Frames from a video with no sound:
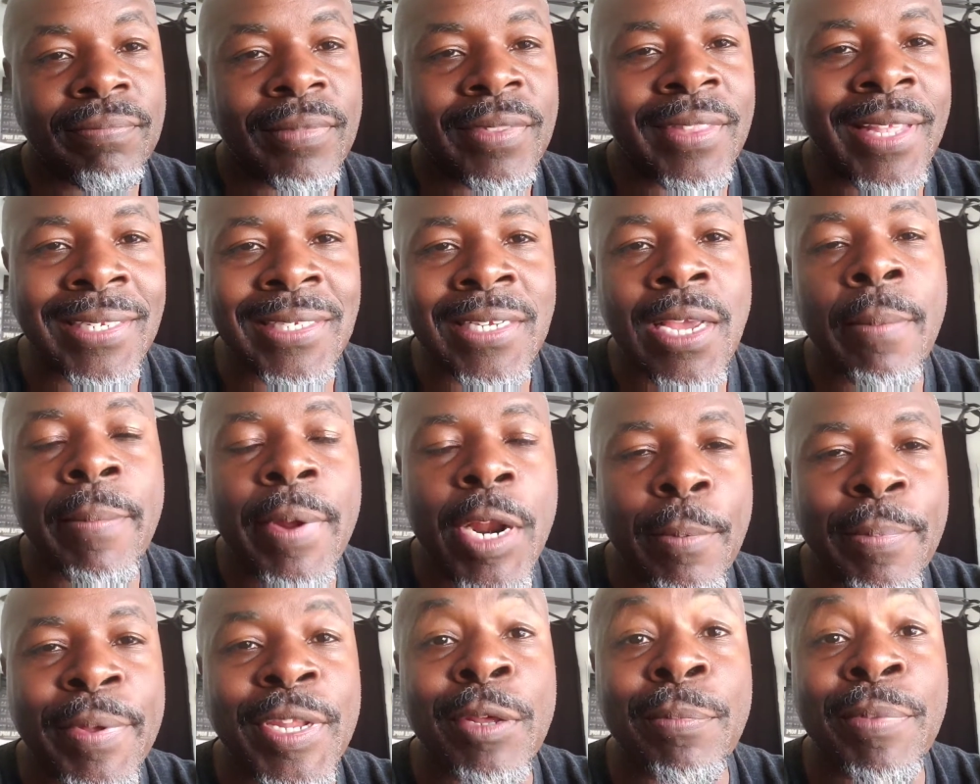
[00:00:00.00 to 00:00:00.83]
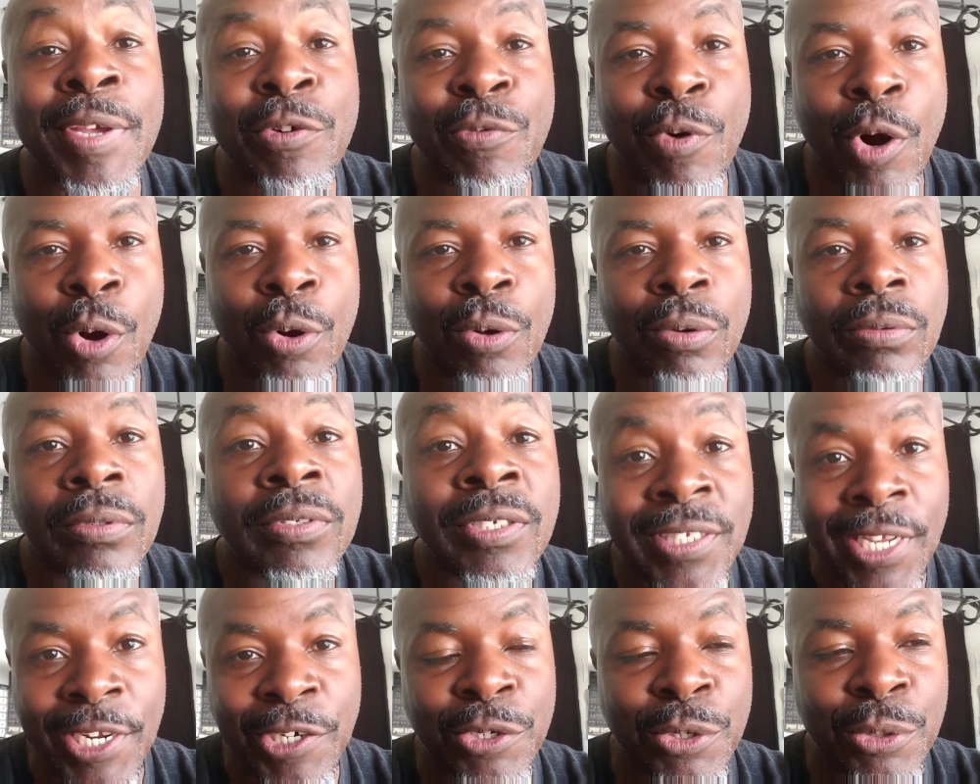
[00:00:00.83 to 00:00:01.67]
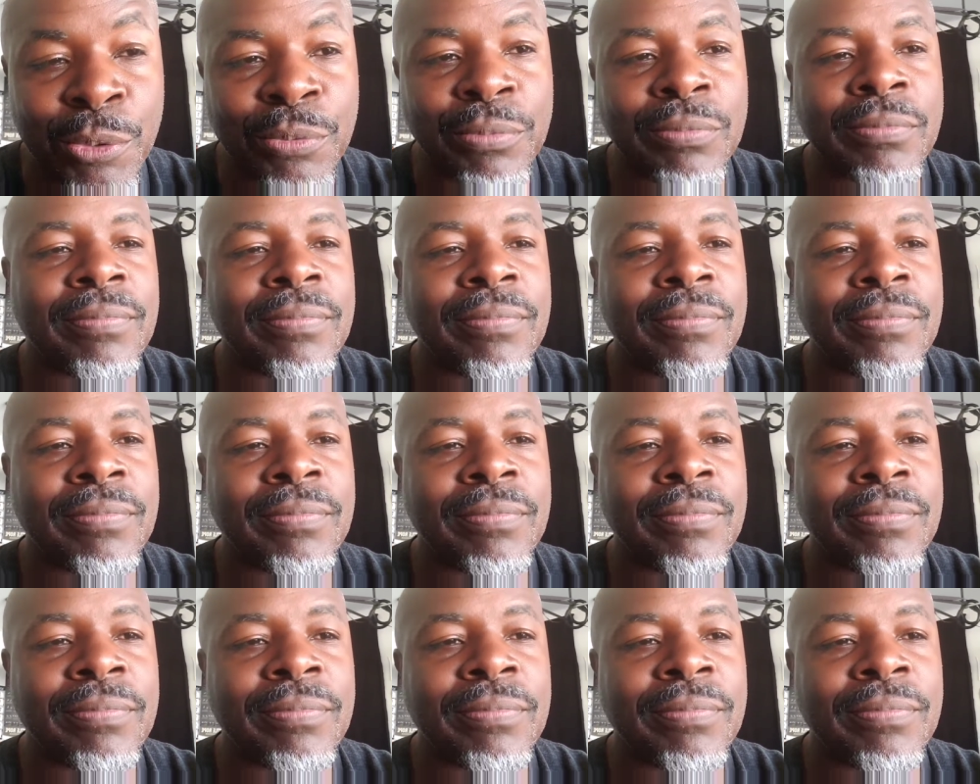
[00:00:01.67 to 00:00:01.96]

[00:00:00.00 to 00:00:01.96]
That's coming up in the B-roll. Stay tuned.